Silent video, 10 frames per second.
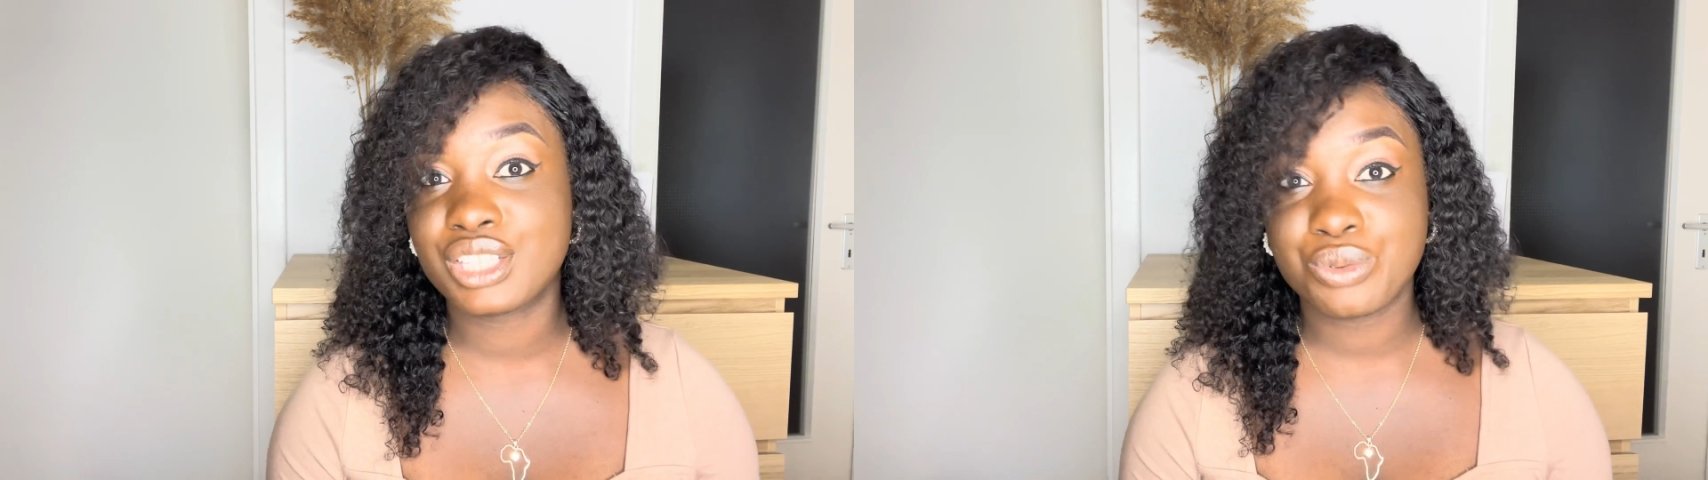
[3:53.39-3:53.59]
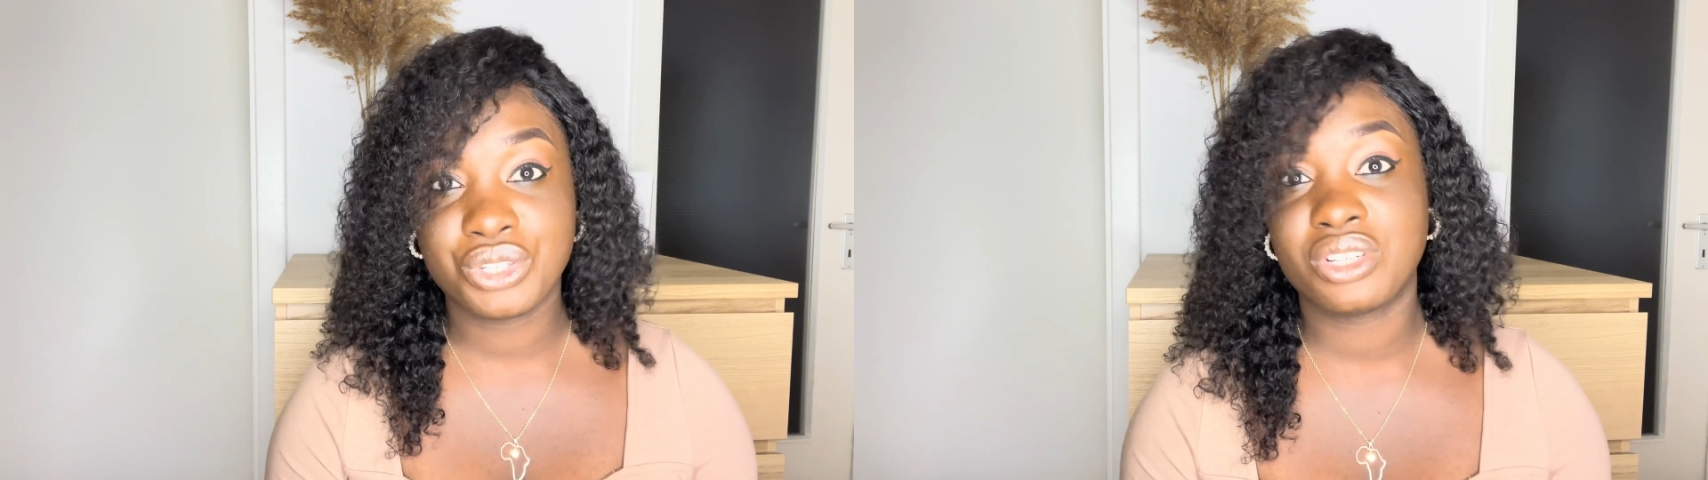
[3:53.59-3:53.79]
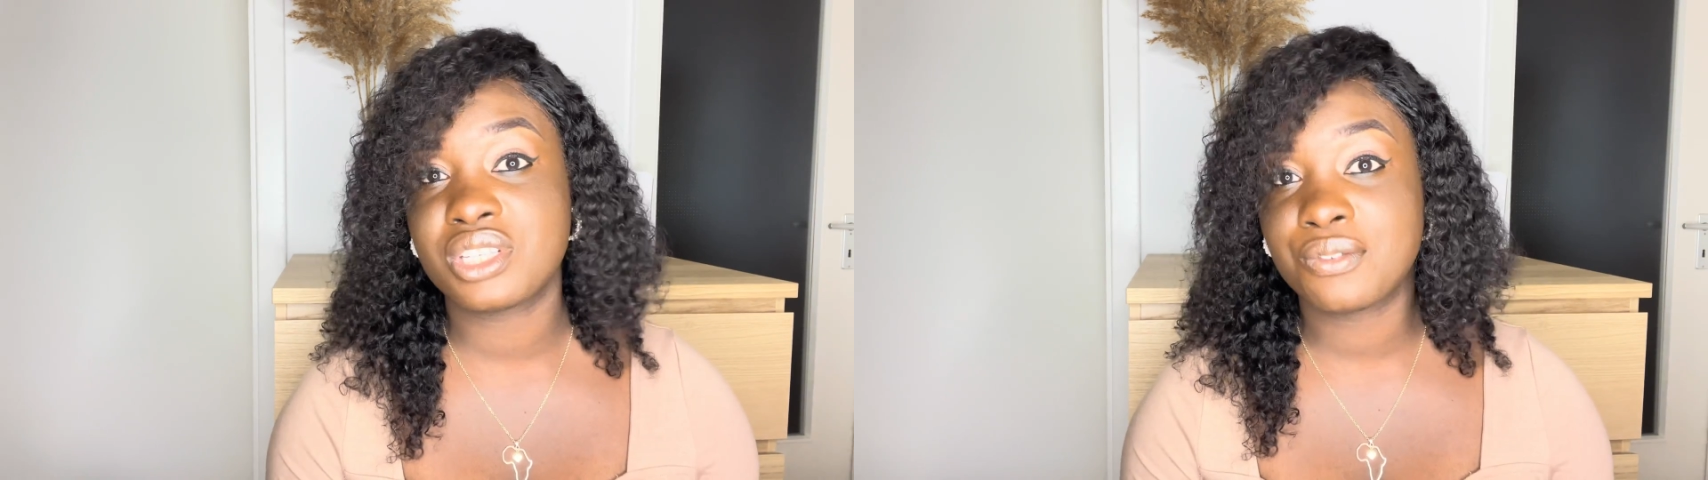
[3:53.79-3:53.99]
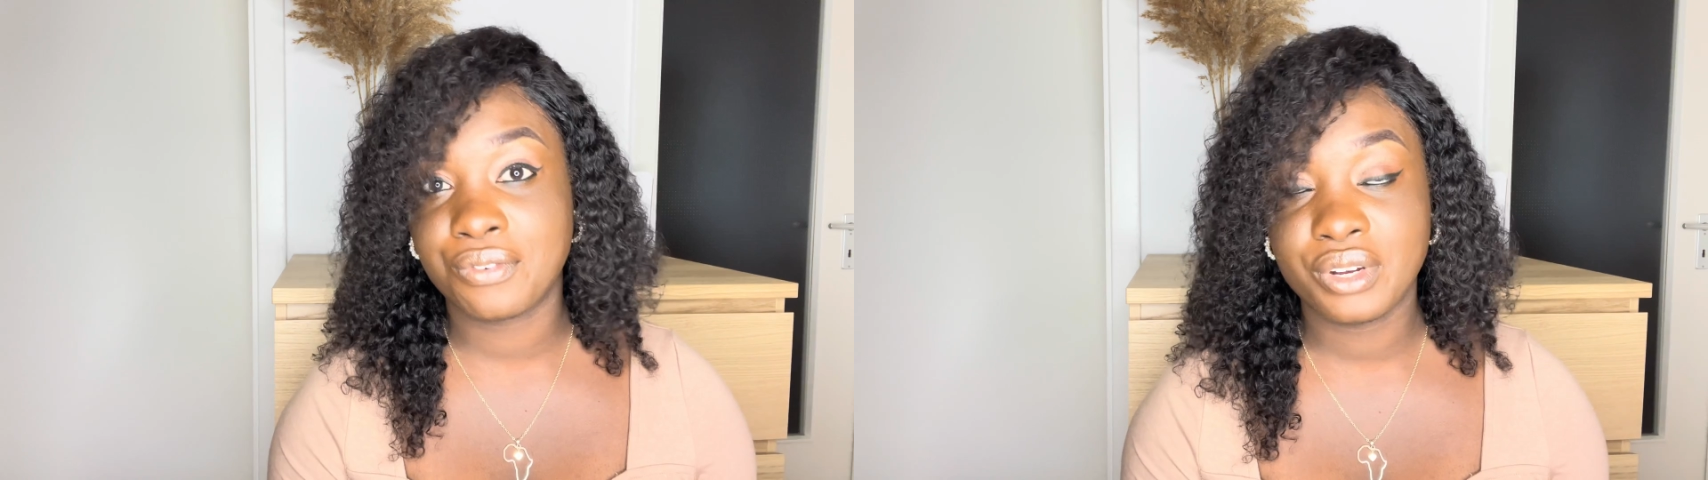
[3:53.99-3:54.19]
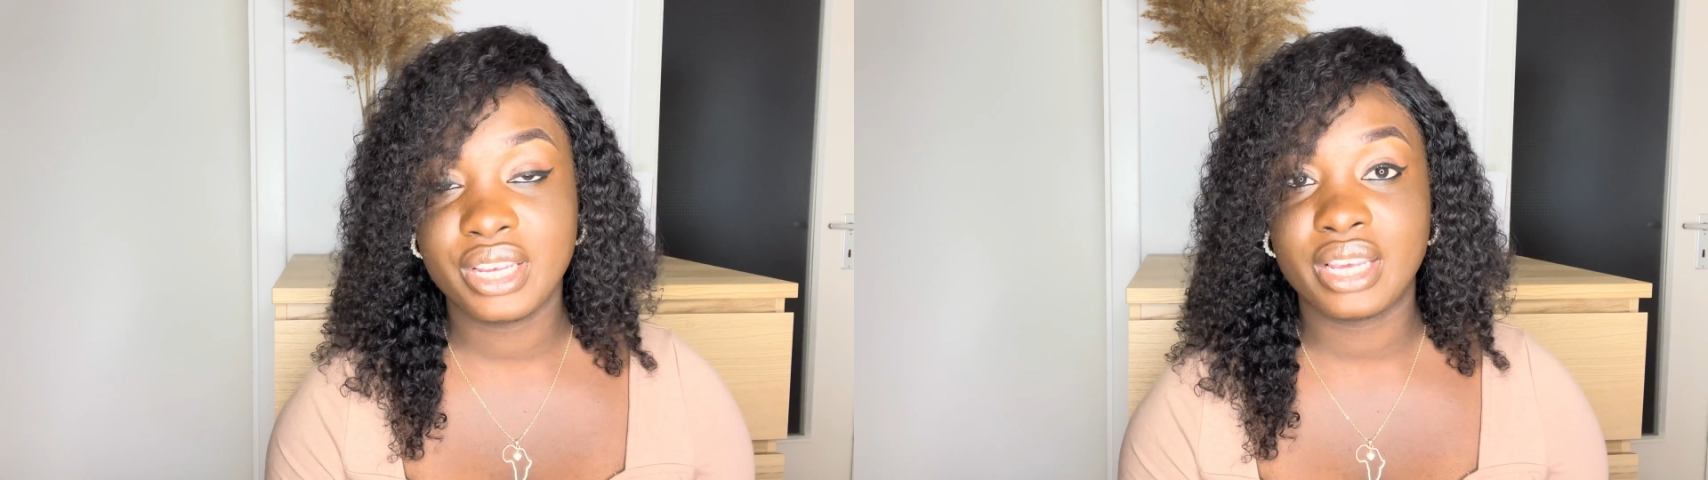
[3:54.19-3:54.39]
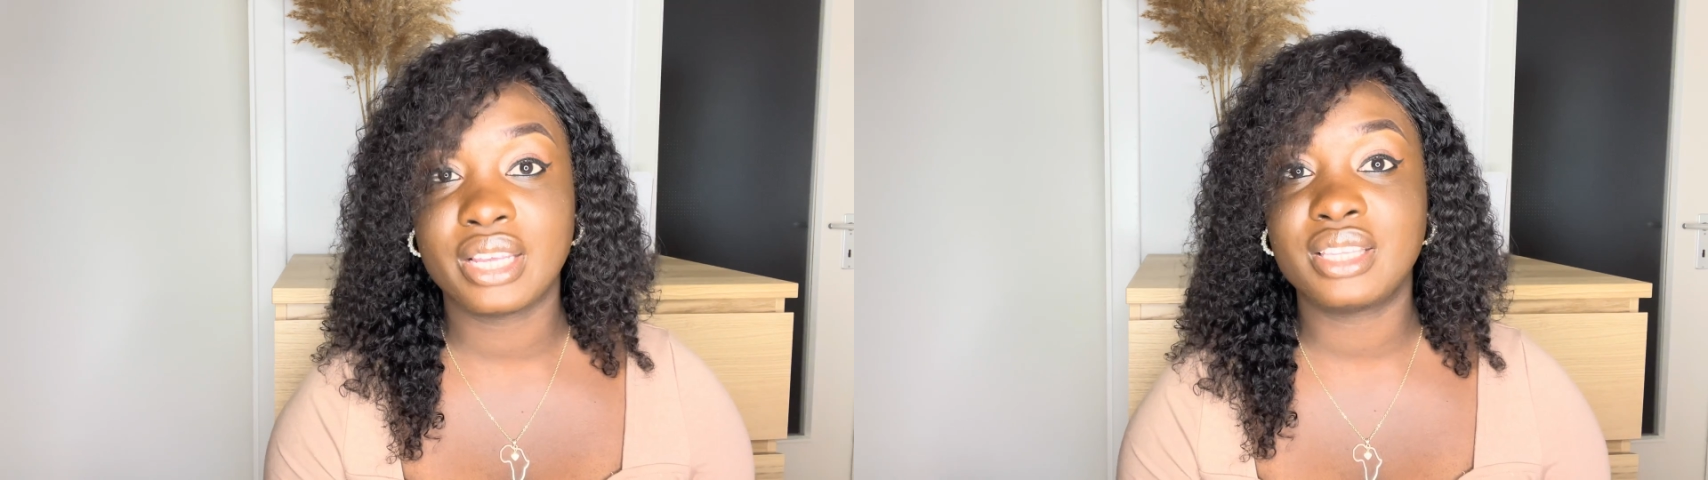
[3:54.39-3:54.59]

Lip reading: tuition is free here,